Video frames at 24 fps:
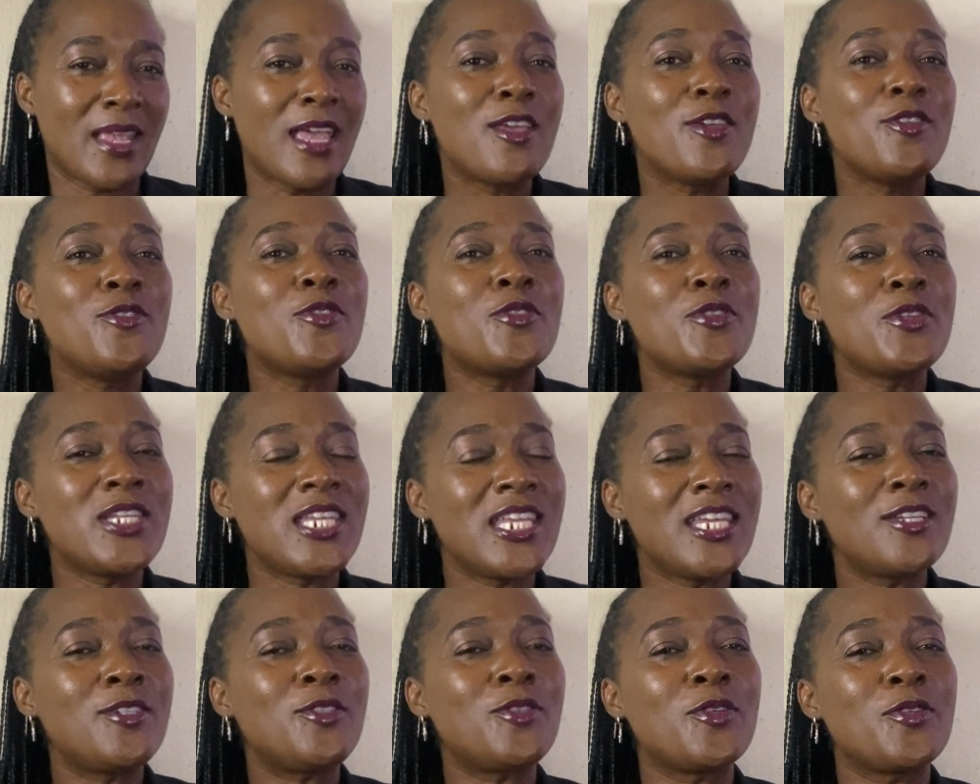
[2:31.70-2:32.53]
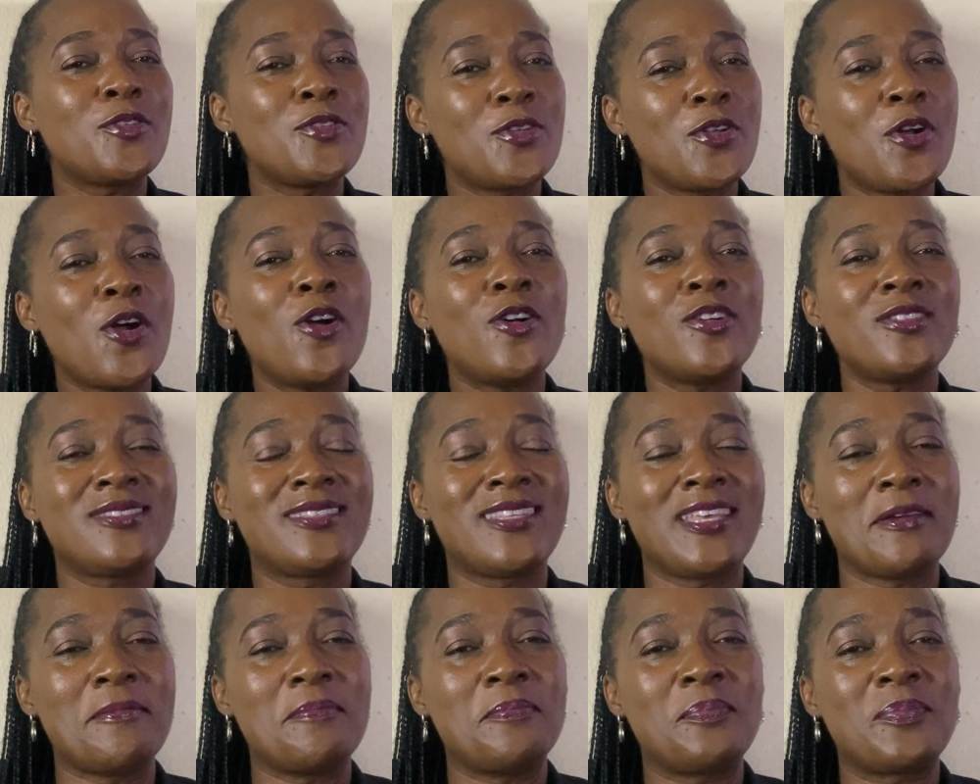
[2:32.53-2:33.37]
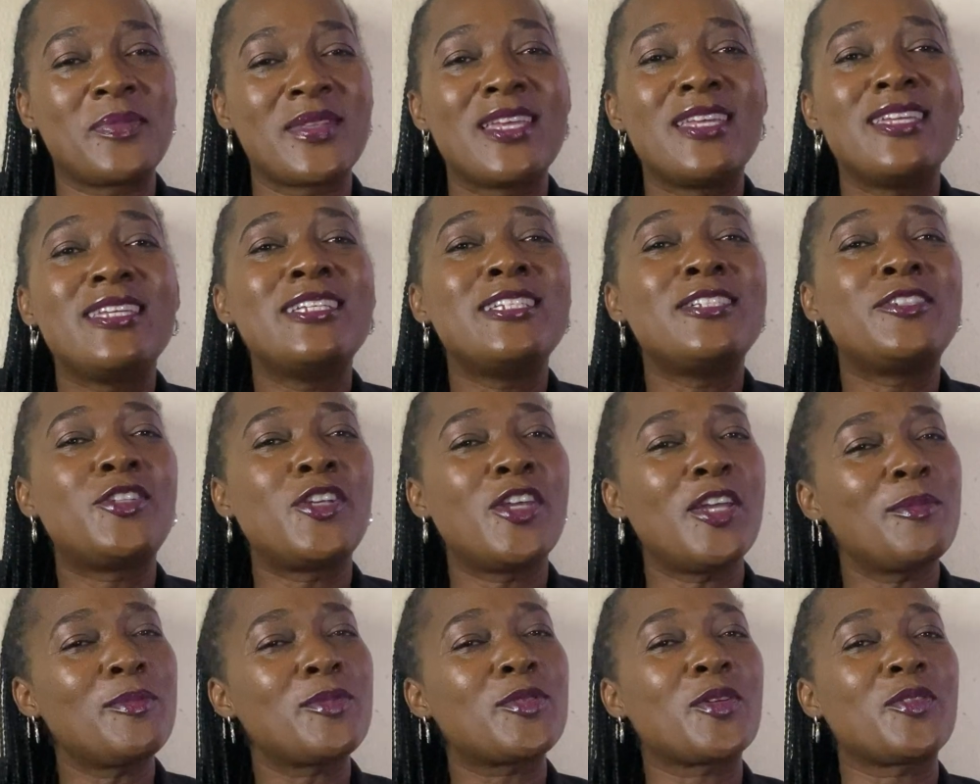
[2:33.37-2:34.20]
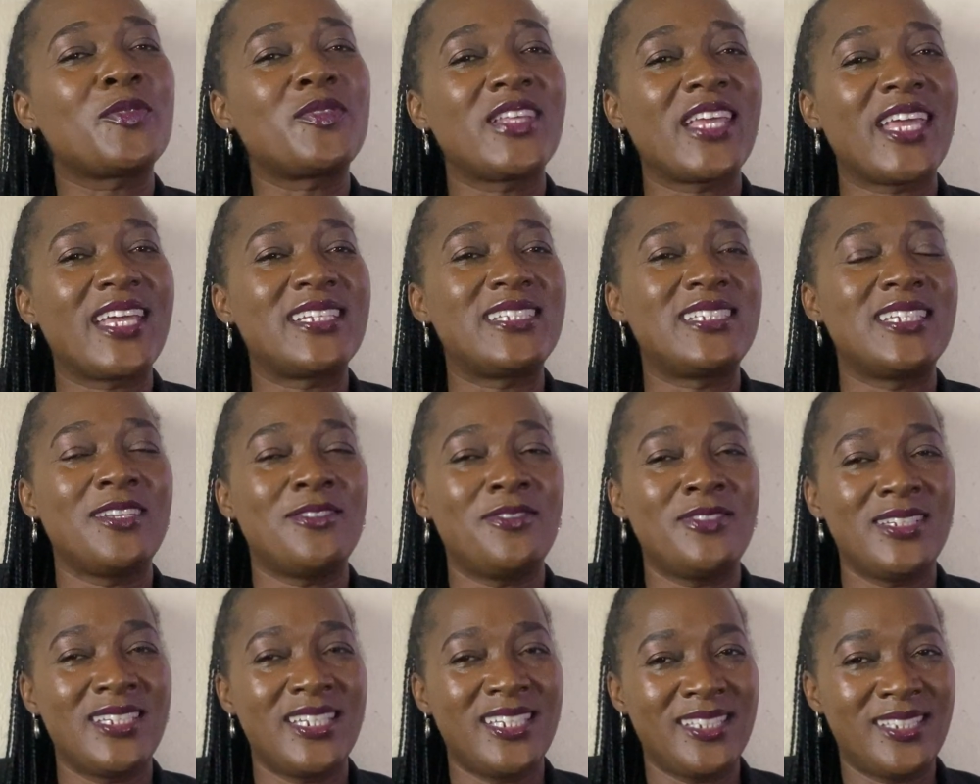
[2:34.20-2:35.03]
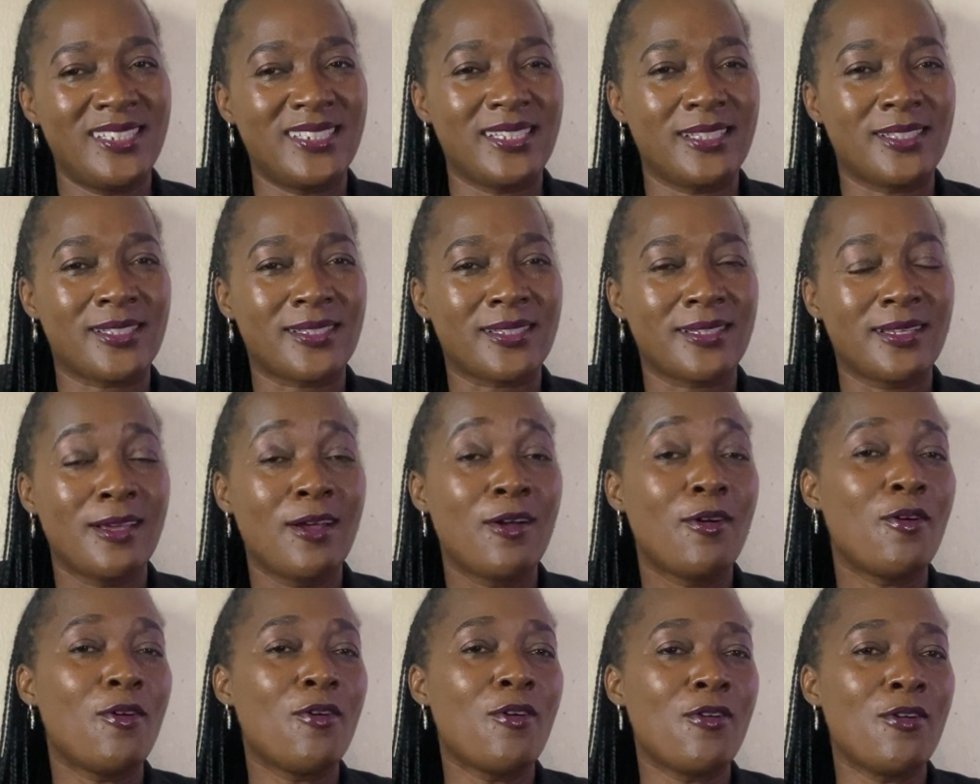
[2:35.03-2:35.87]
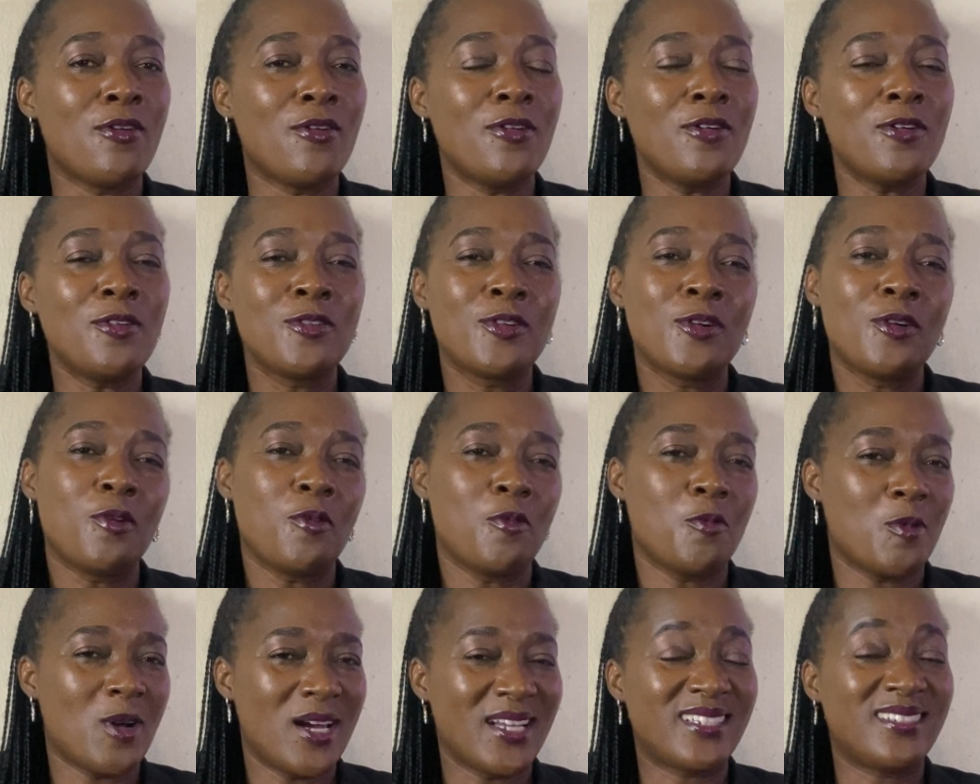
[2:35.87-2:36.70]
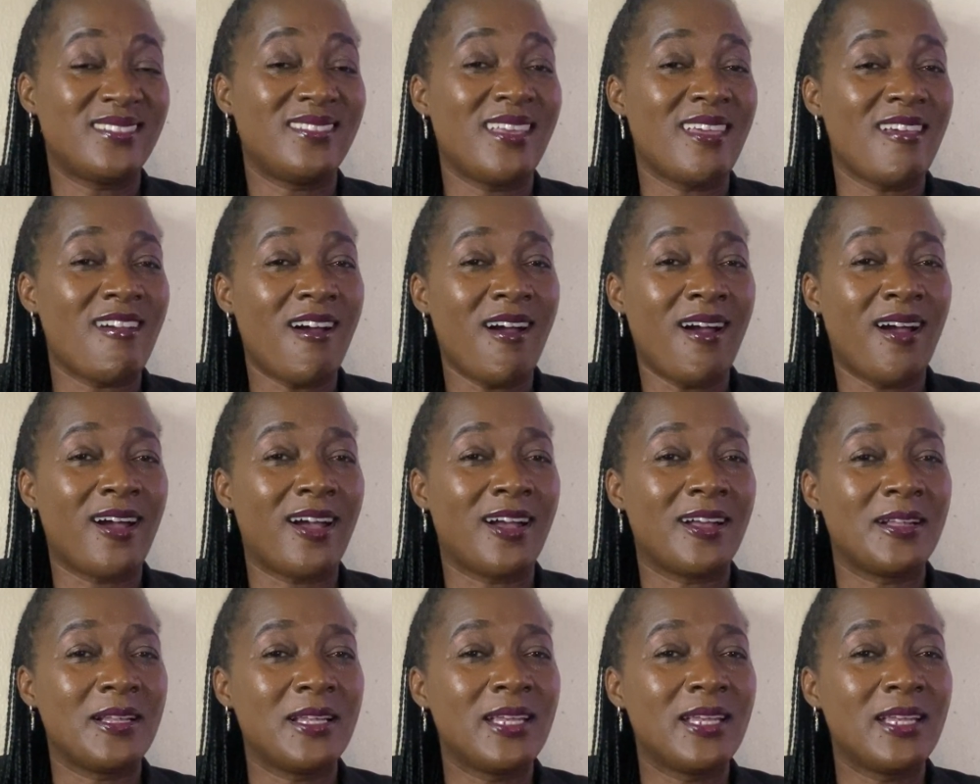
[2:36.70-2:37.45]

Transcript: You need to know them in terms of their definitions or what they are.